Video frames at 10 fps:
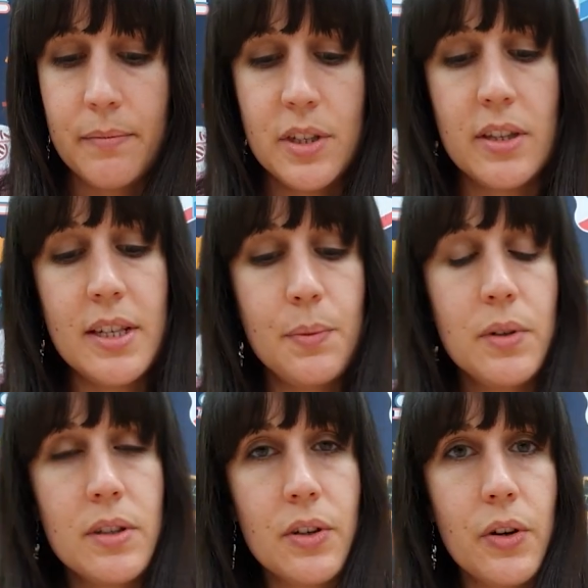So this
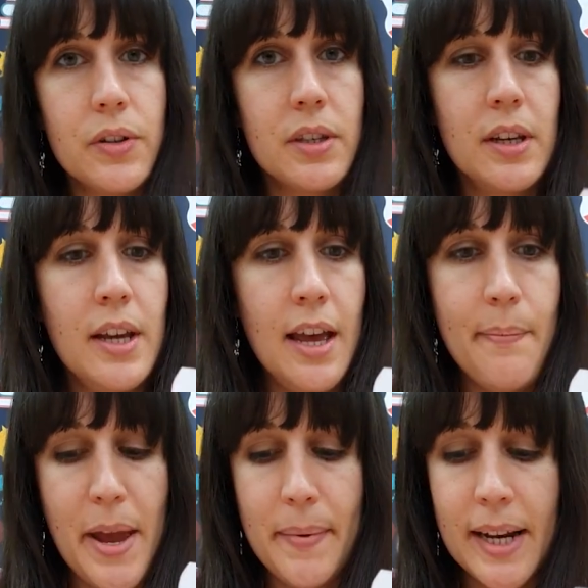one's got a
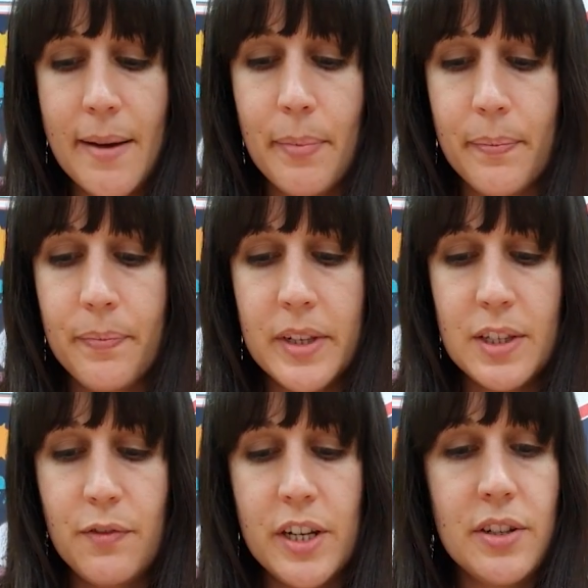paper clip.
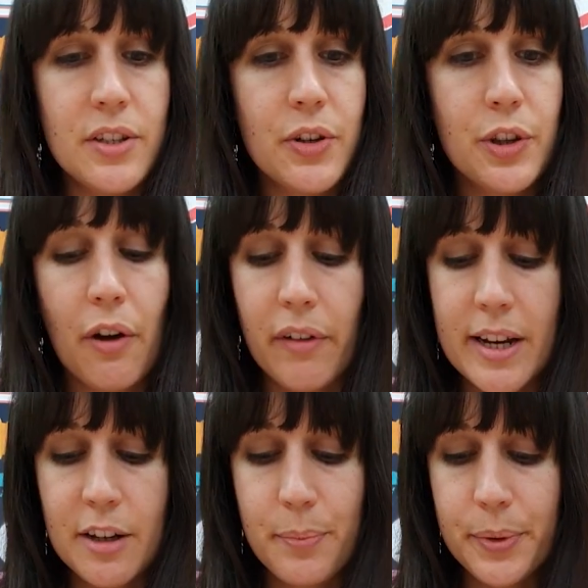This fish has got the
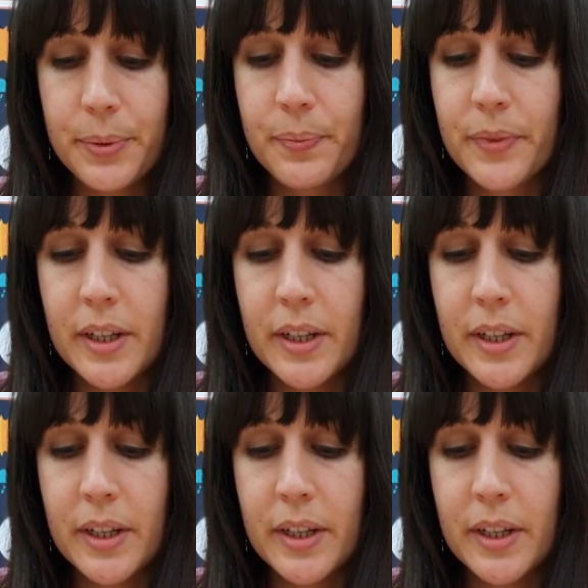ring pull.